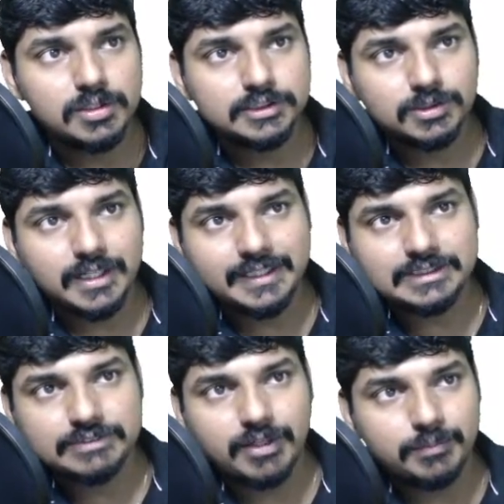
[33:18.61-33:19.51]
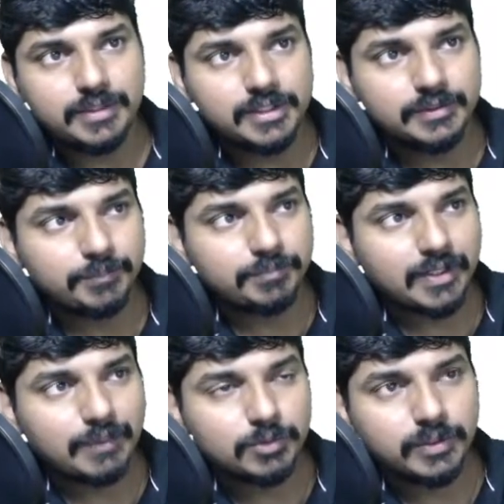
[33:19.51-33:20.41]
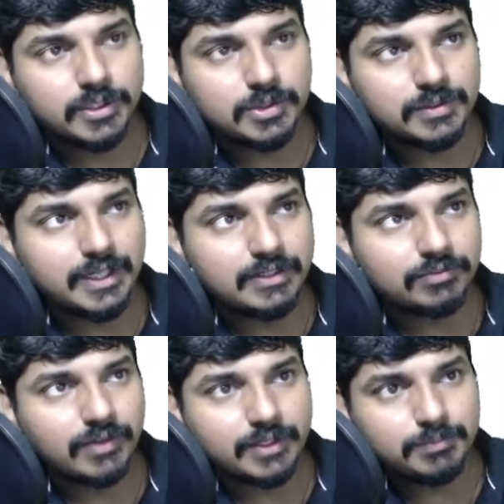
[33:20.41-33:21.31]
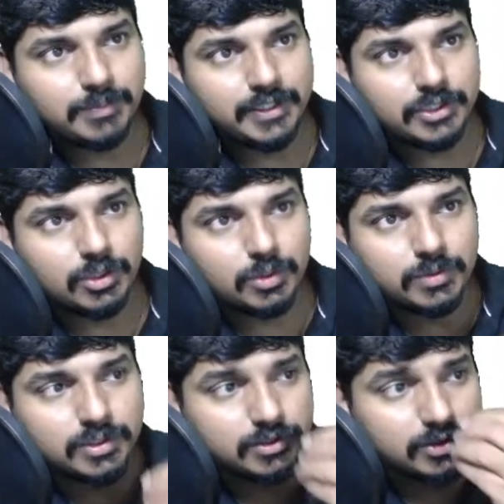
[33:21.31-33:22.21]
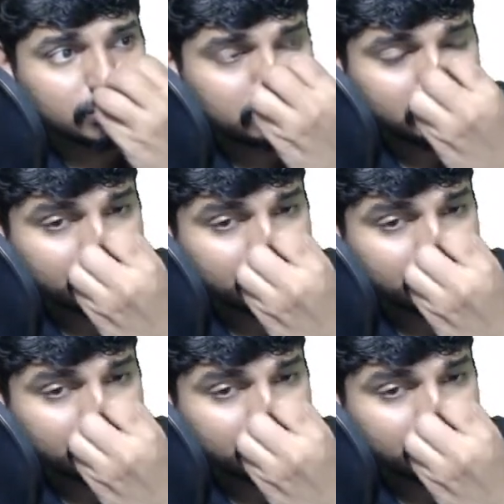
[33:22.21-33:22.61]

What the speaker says: So guys, from here, I'm going to get 1 by root 2,